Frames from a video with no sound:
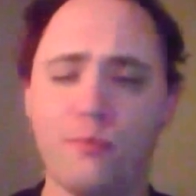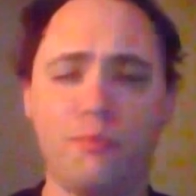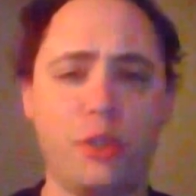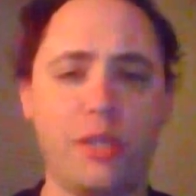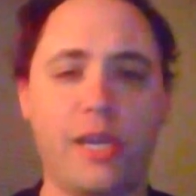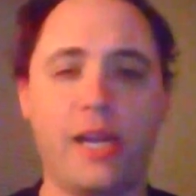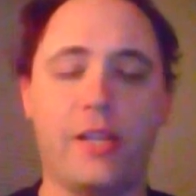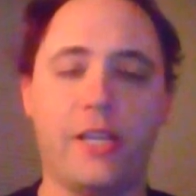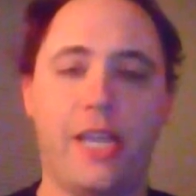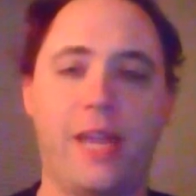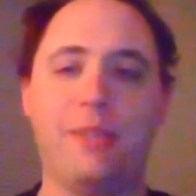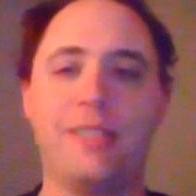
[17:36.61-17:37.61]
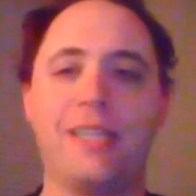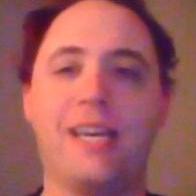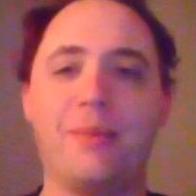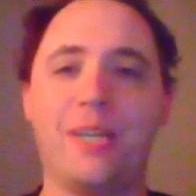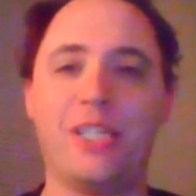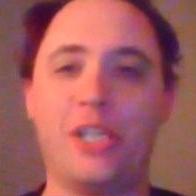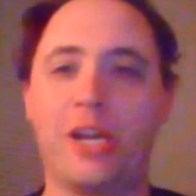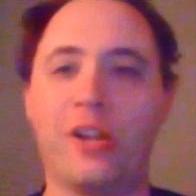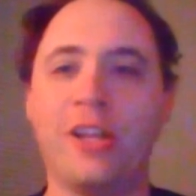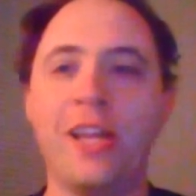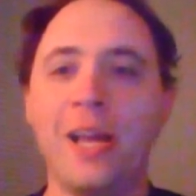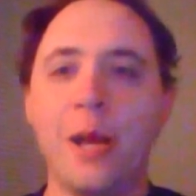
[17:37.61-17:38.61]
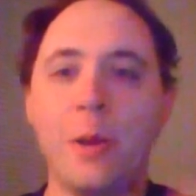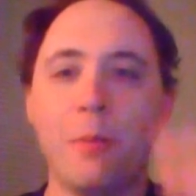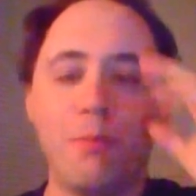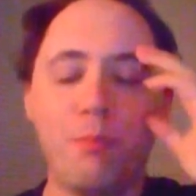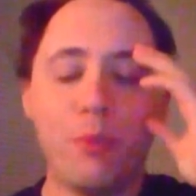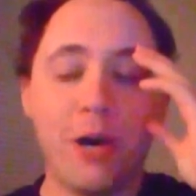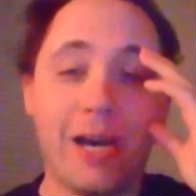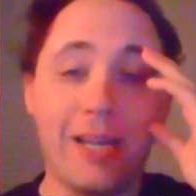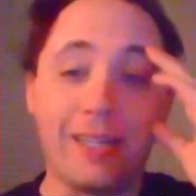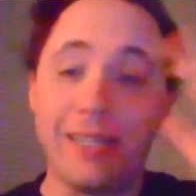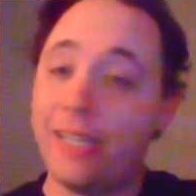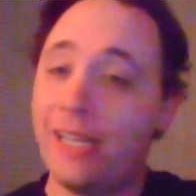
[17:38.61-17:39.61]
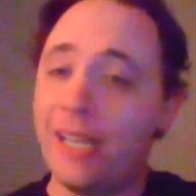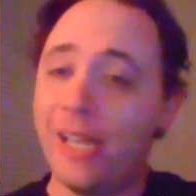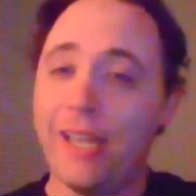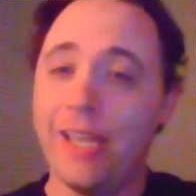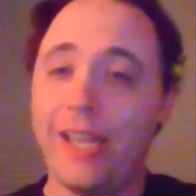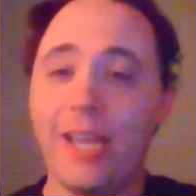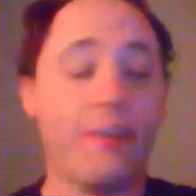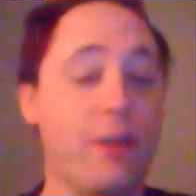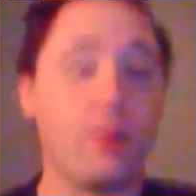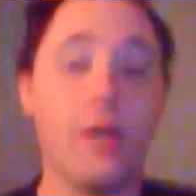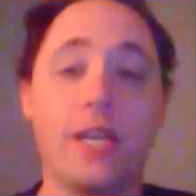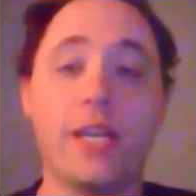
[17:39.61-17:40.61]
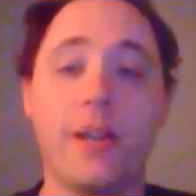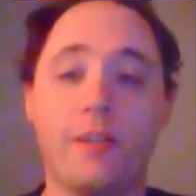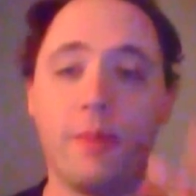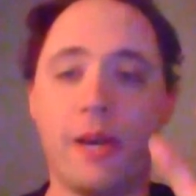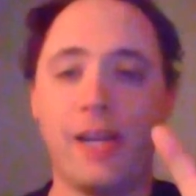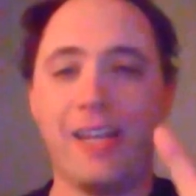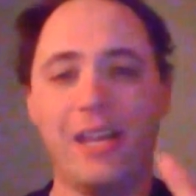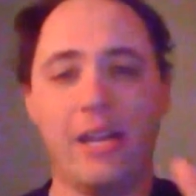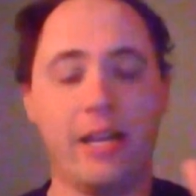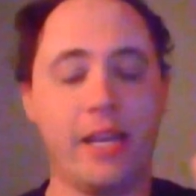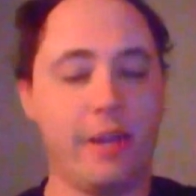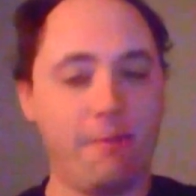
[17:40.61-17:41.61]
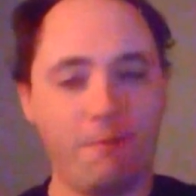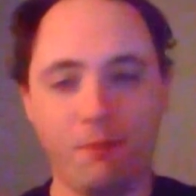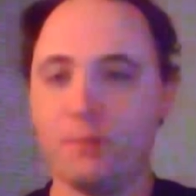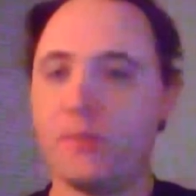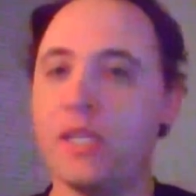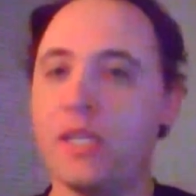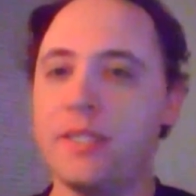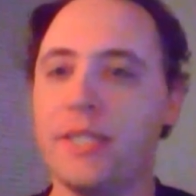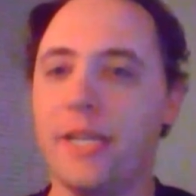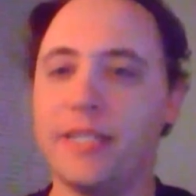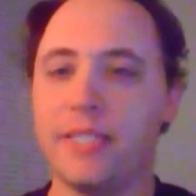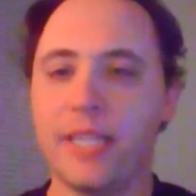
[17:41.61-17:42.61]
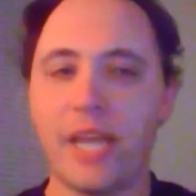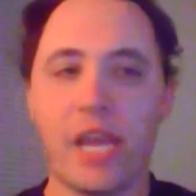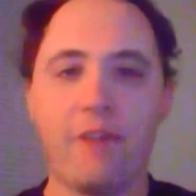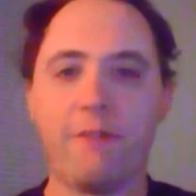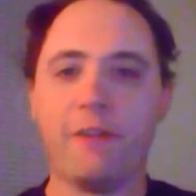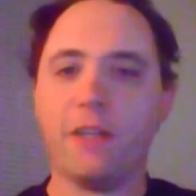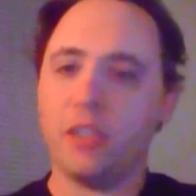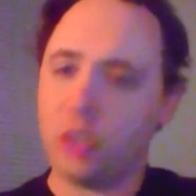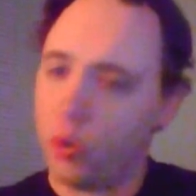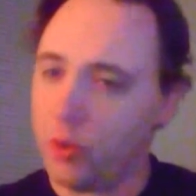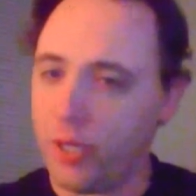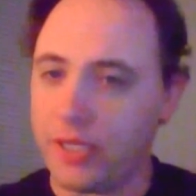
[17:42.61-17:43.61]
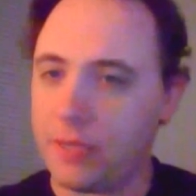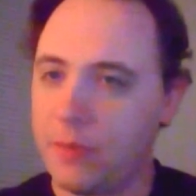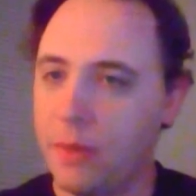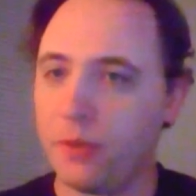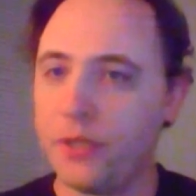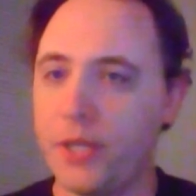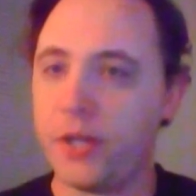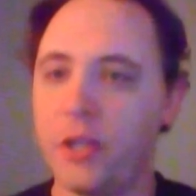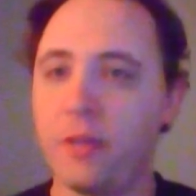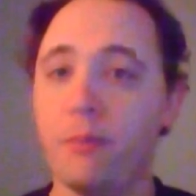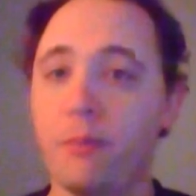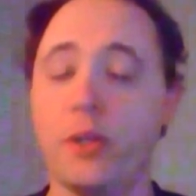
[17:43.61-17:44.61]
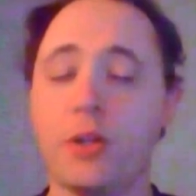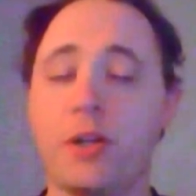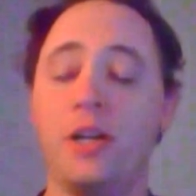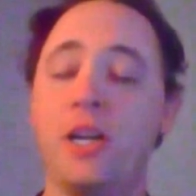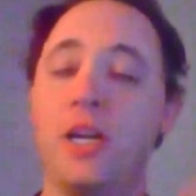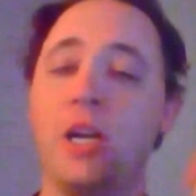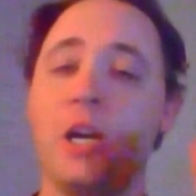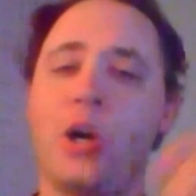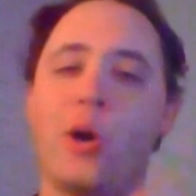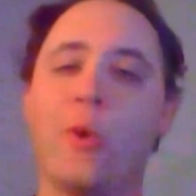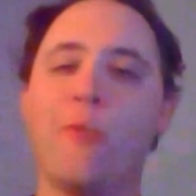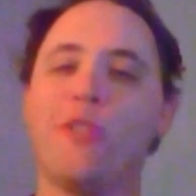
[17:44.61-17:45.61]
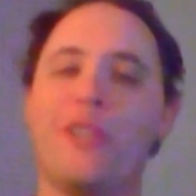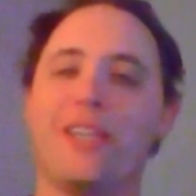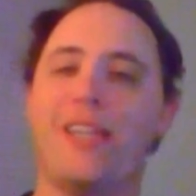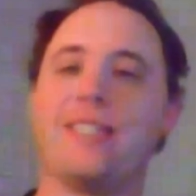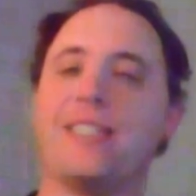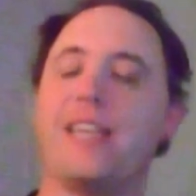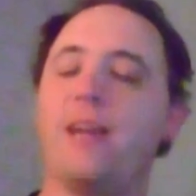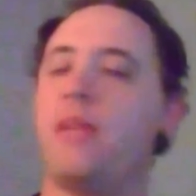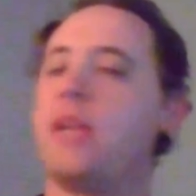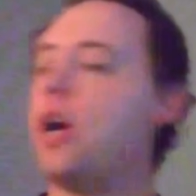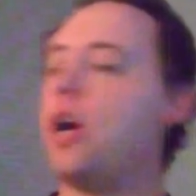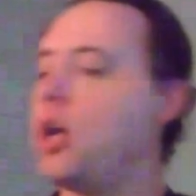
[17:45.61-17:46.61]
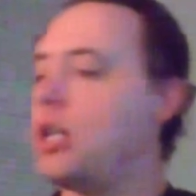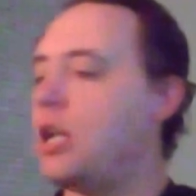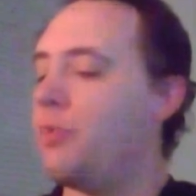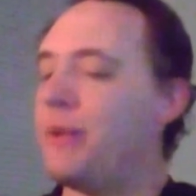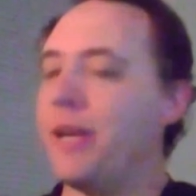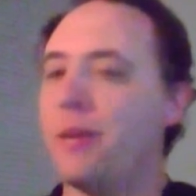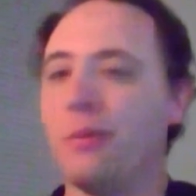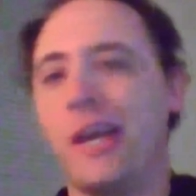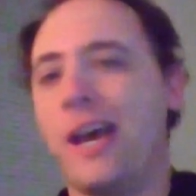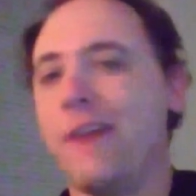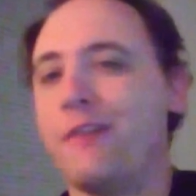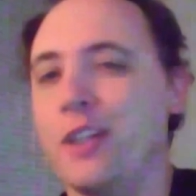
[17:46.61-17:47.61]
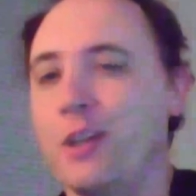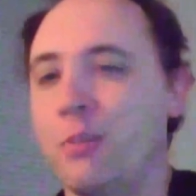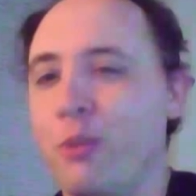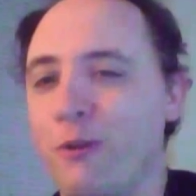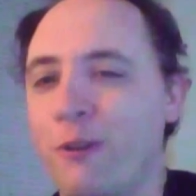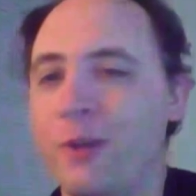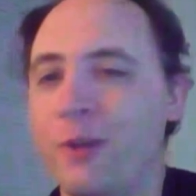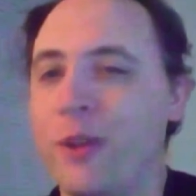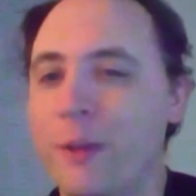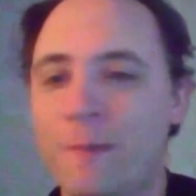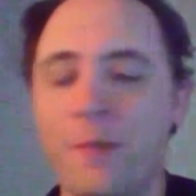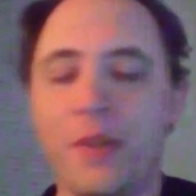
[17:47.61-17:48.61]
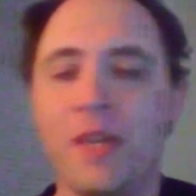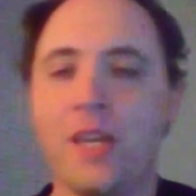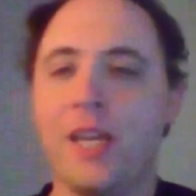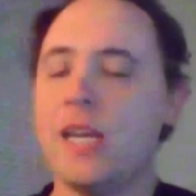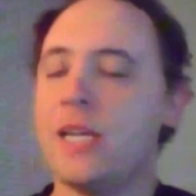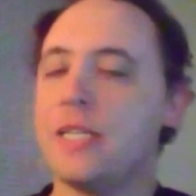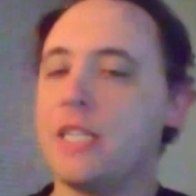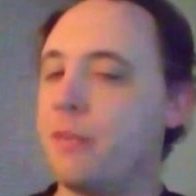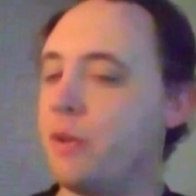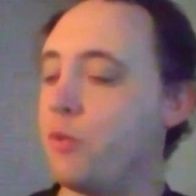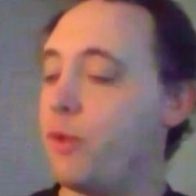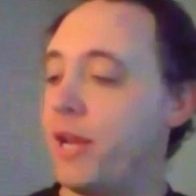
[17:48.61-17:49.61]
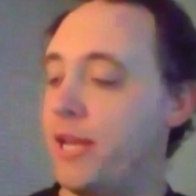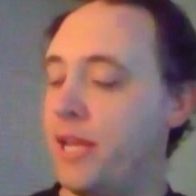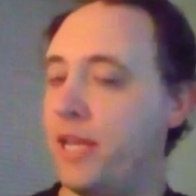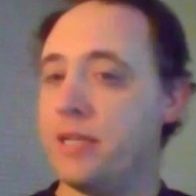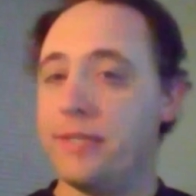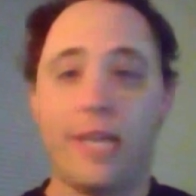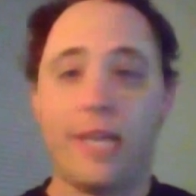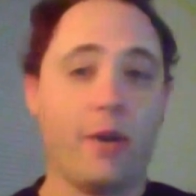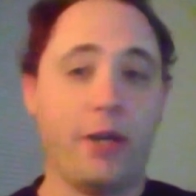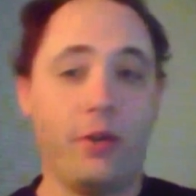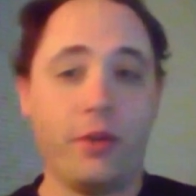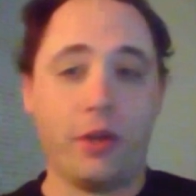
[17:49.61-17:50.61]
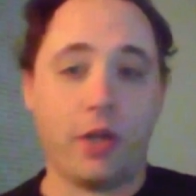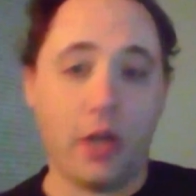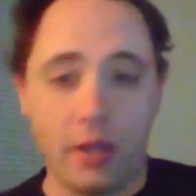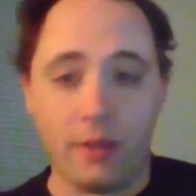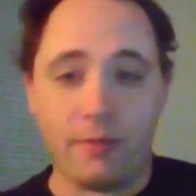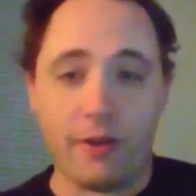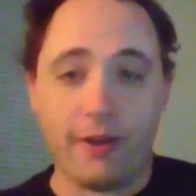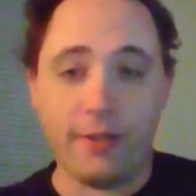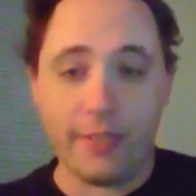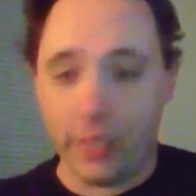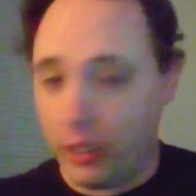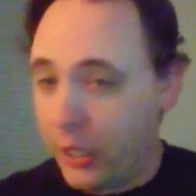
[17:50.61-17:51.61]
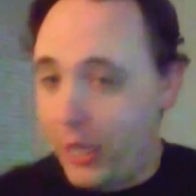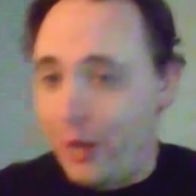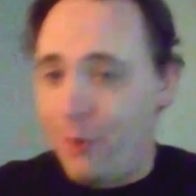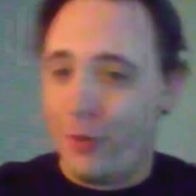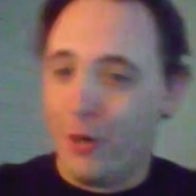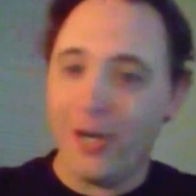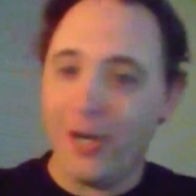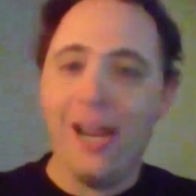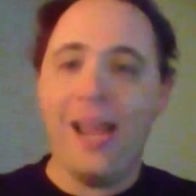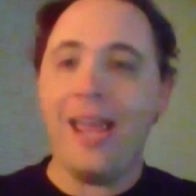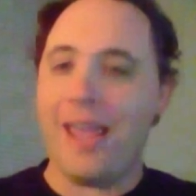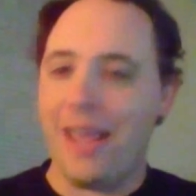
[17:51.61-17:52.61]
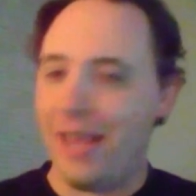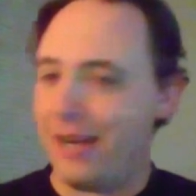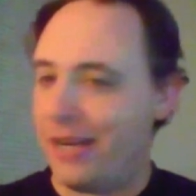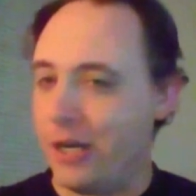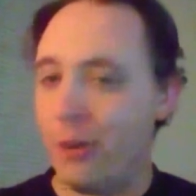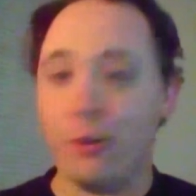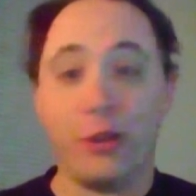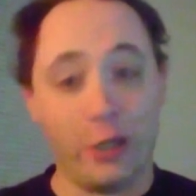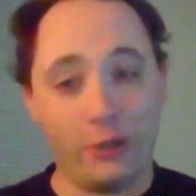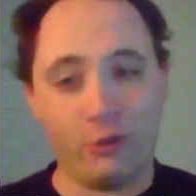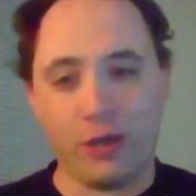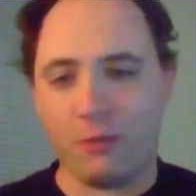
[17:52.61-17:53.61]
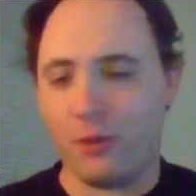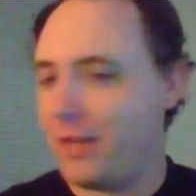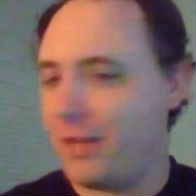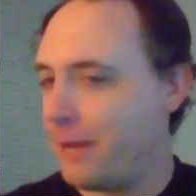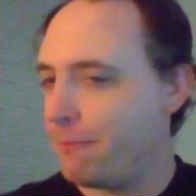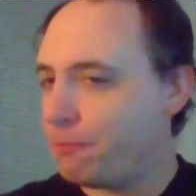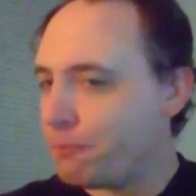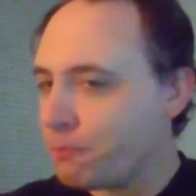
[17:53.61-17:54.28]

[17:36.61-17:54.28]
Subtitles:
Put that on the gaming side of my channel. But have a good weekend, everybody. Again, stay safe. Don't let these people near your computer. Hopefully next time they call, I'll be able to have a little more fun with them, because I'll be ready, because now I know they're calling my cell number, and I know what they're going to try to pull on that.